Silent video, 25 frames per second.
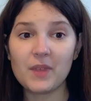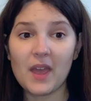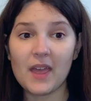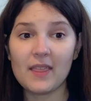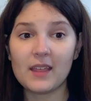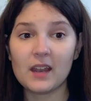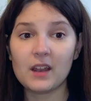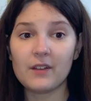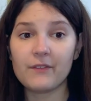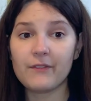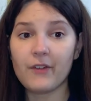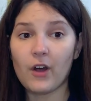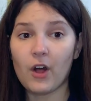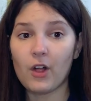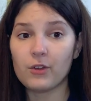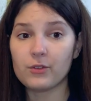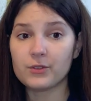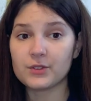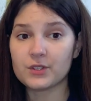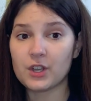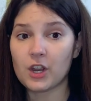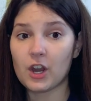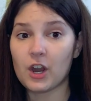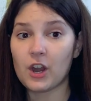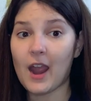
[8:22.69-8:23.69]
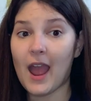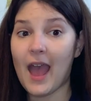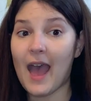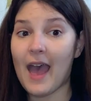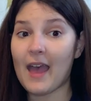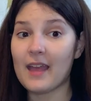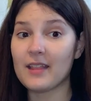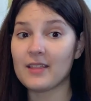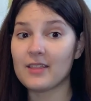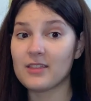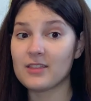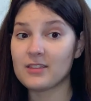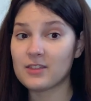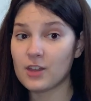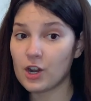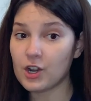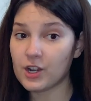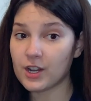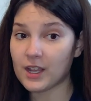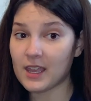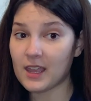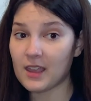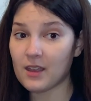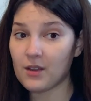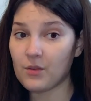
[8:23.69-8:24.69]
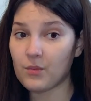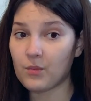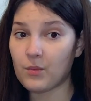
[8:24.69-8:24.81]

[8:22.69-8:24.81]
and then it follows her at 30